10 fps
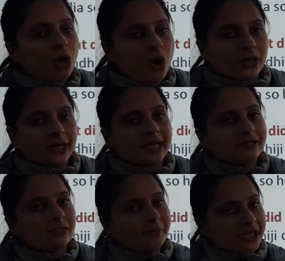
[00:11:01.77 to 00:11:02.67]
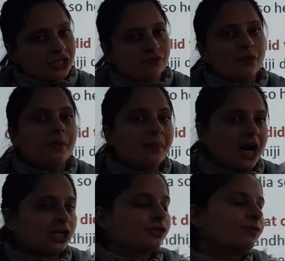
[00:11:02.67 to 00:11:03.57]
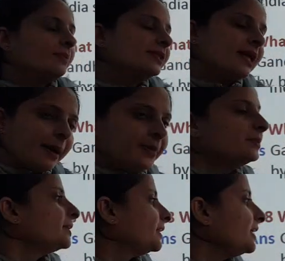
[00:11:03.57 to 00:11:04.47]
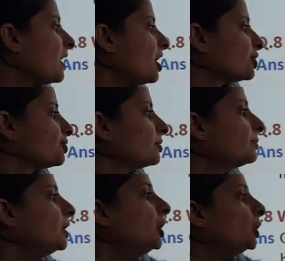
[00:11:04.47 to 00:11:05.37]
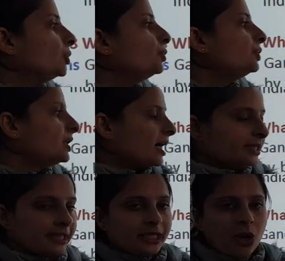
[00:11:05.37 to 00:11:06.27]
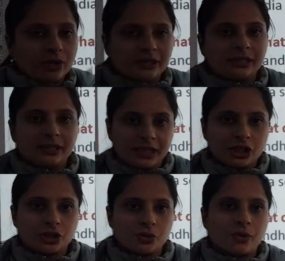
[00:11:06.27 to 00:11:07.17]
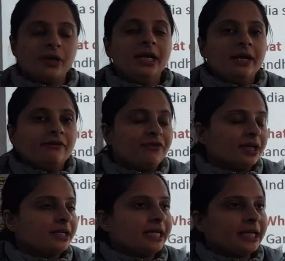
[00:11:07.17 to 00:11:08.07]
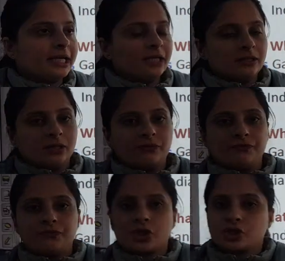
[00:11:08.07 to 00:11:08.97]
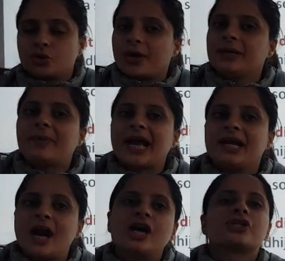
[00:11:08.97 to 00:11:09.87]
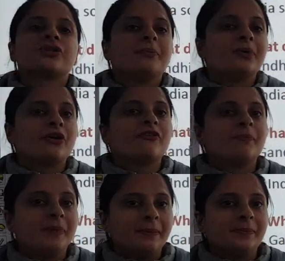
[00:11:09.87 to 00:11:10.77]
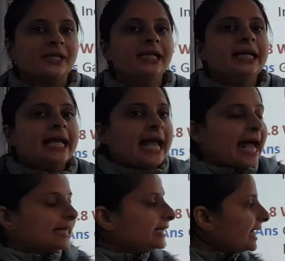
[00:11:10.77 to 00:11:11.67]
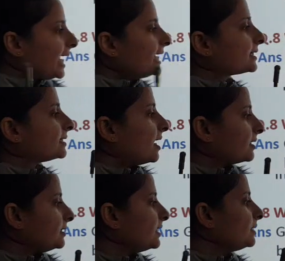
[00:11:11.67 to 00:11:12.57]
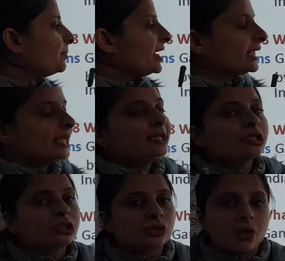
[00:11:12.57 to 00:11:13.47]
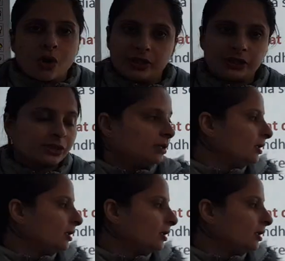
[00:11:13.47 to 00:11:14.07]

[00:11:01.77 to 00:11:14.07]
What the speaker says: organized a peaceful march from Sabarmati ashram to Dandi on the seashore, where he was joined by a large number of people, and they started making salt.